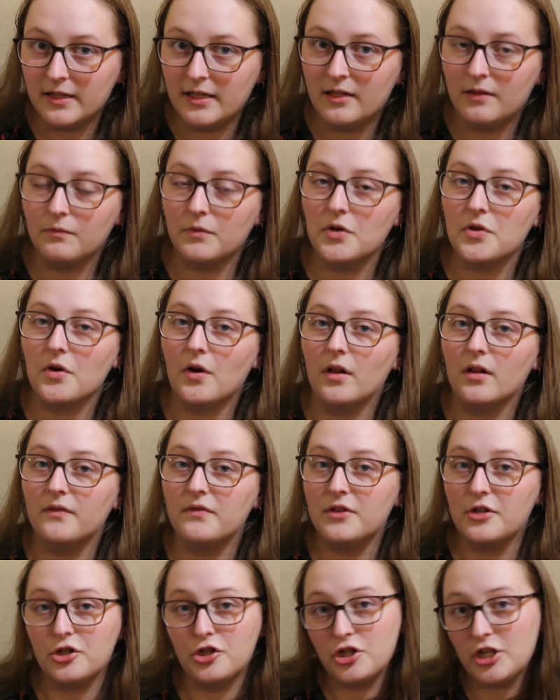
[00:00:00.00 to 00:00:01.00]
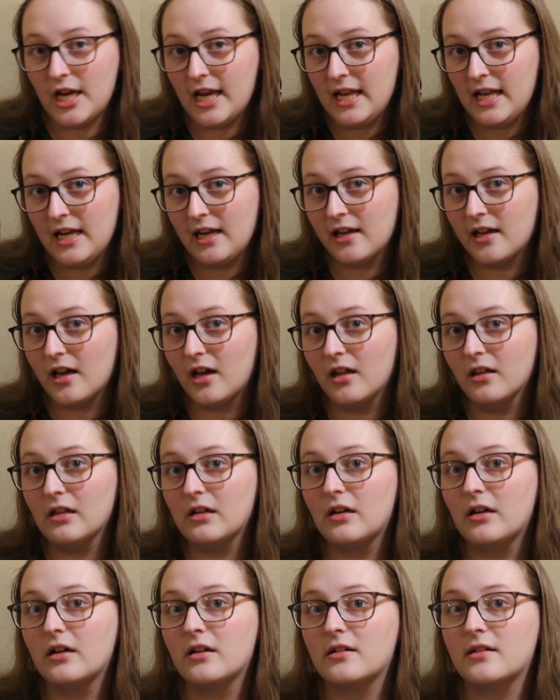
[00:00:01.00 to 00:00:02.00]
in with all of the shading
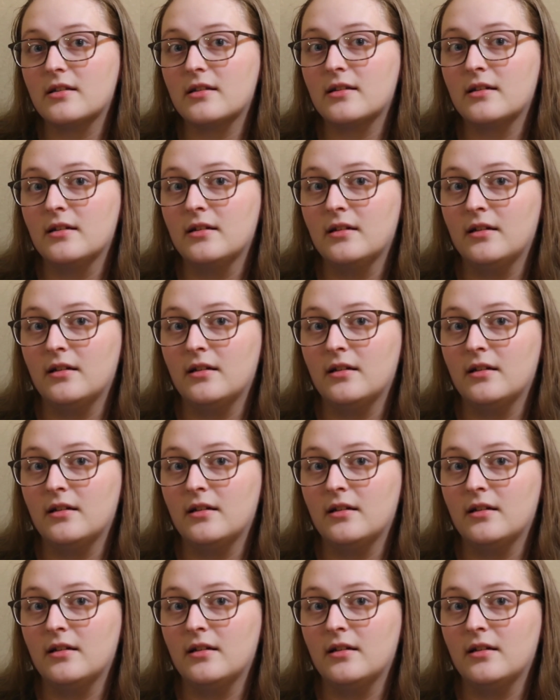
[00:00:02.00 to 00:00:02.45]
colors